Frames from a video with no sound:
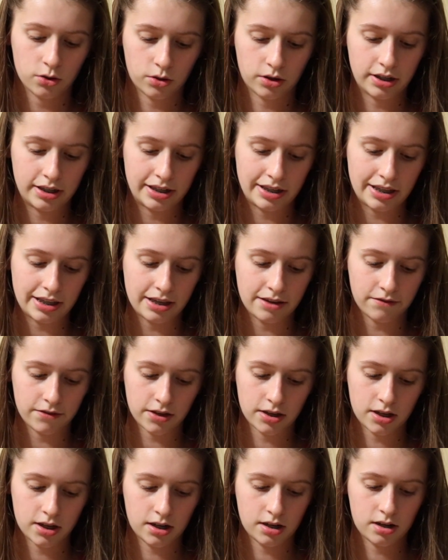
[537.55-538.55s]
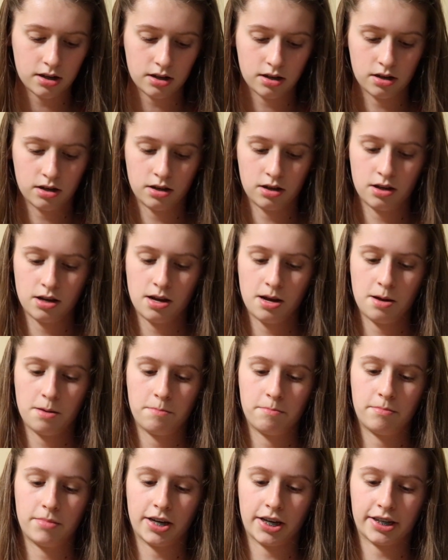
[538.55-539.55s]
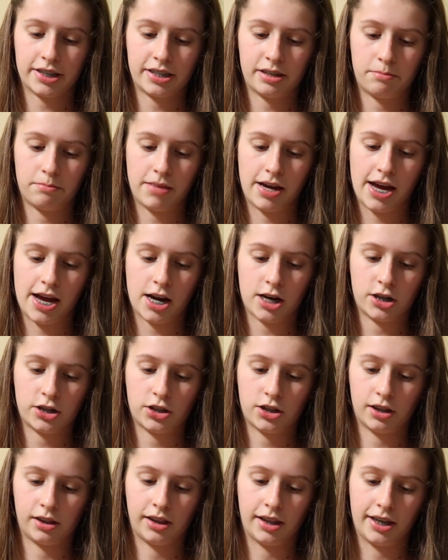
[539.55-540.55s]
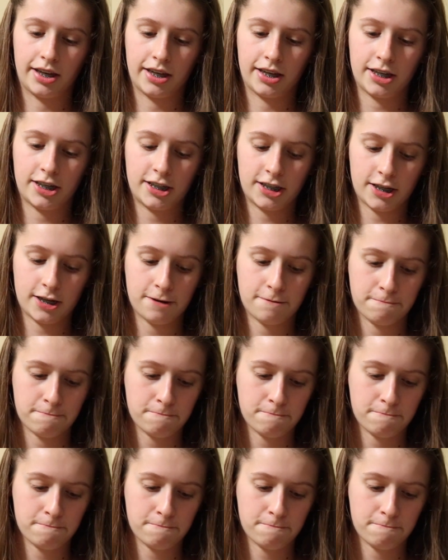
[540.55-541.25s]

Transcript: You can even mix and match the lids